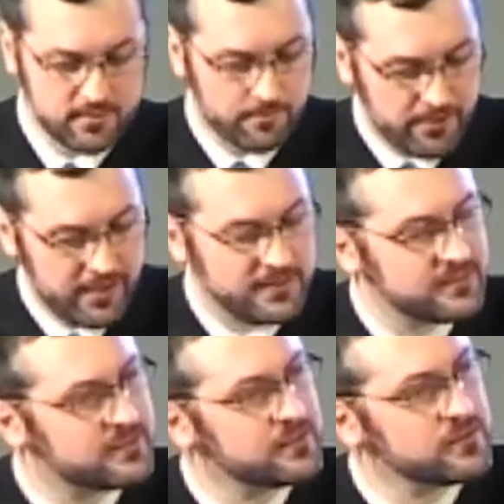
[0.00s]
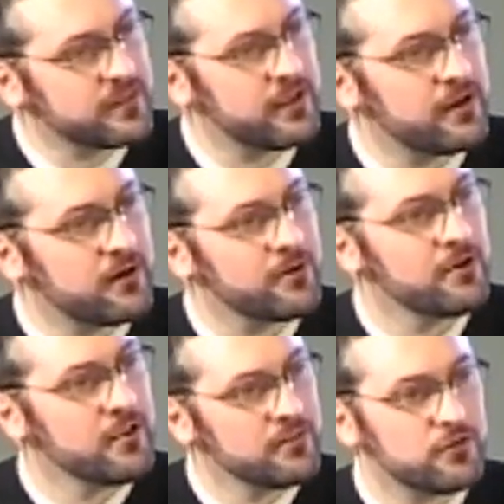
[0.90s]
The pain is still there,
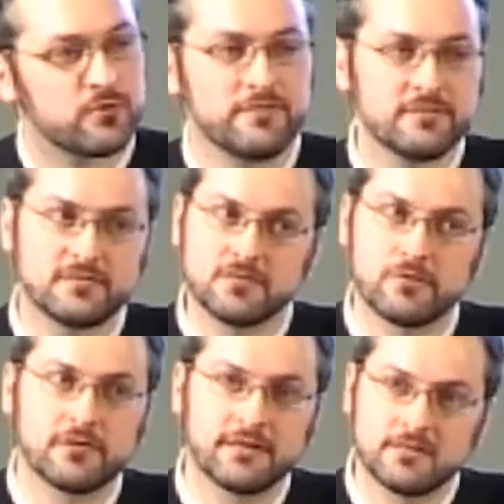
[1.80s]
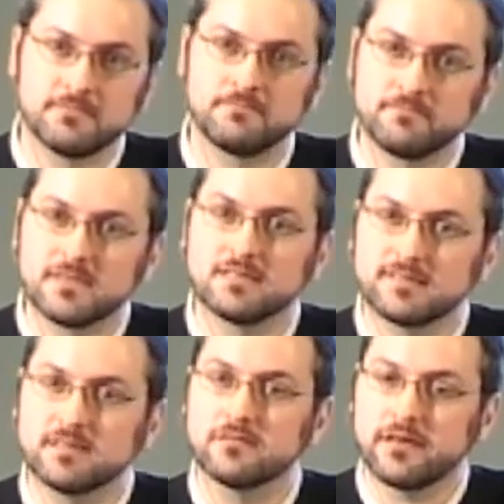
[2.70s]
the grievance story is
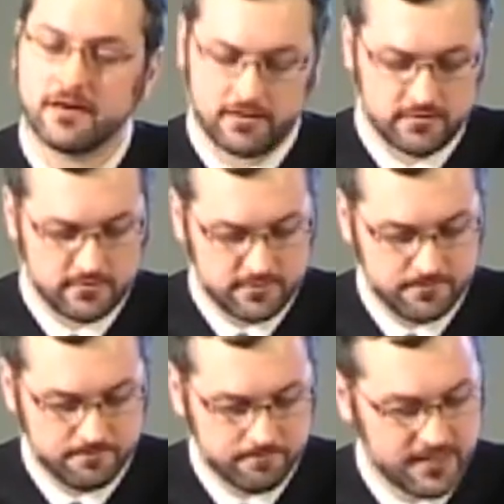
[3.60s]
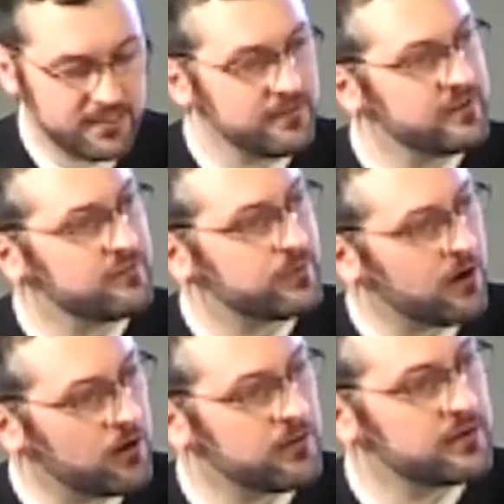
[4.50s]
still there, even if we
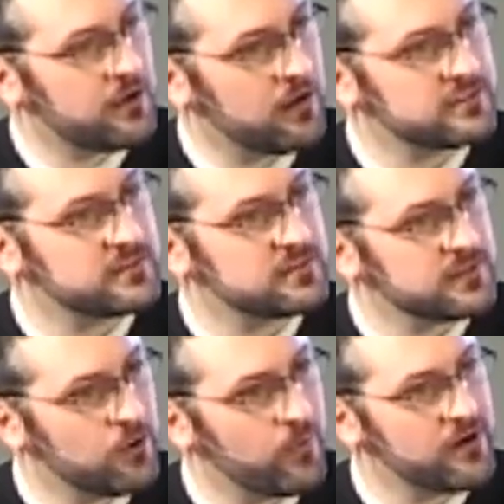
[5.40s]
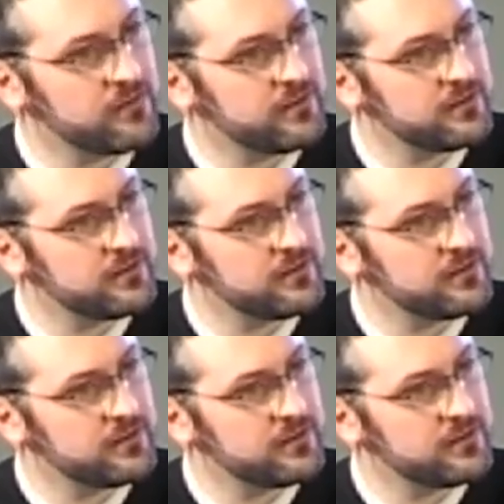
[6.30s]
aren't consciously aware of